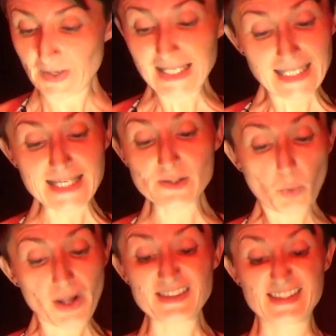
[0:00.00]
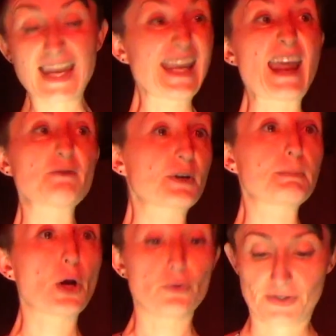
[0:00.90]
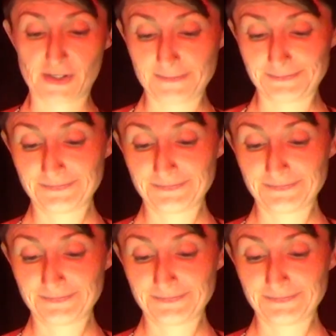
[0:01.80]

at least once in every post.